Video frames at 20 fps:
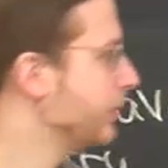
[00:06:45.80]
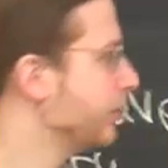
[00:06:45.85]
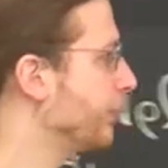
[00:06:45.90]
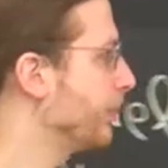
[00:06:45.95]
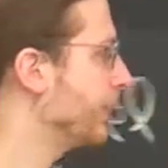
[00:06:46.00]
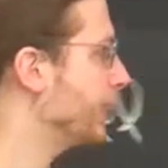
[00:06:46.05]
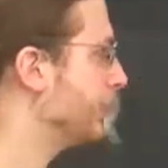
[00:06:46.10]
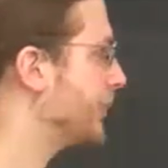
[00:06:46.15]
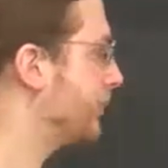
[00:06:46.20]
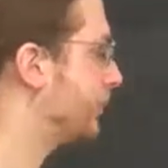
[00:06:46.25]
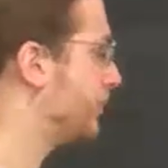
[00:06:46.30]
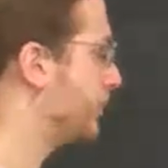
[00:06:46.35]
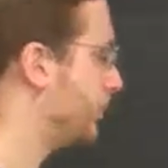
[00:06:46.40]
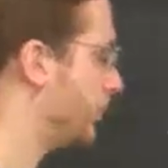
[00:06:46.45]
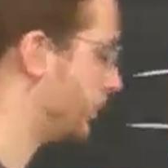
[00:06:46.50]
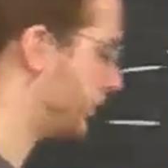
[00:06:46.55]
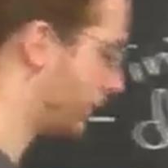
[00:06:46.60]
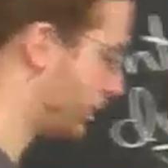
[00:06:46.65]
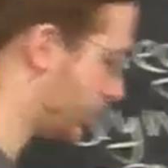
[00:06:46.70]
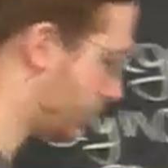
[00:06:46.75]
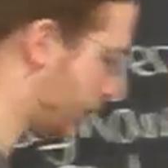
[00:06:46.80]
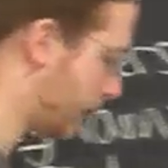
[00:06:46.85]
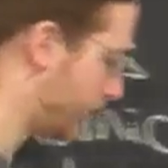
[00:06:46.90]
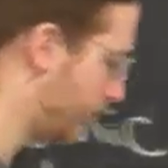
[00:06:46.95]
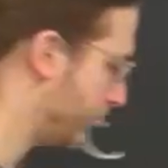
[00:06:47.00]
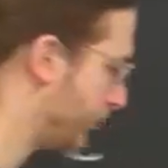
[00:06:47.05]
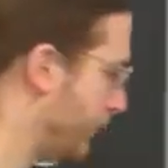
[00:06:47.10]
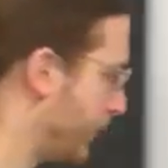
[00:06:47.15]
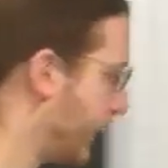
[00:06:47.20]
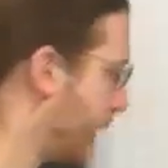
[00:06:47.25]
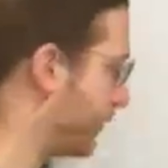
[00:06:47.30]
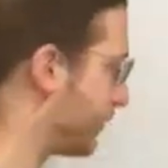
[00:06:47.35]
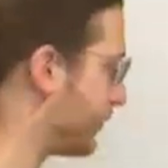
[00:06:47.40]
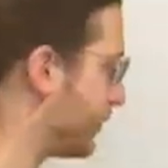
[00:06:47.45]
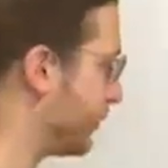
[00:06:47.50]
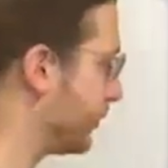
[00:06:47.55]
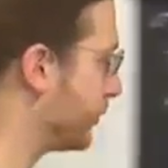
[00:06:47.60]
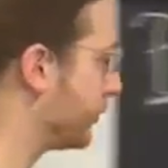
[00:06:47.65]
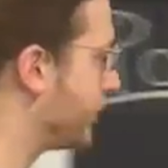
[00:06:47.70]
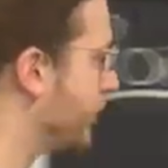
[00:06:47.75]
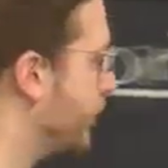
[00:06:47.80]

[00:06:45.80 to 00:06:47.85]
but uh, we won't have to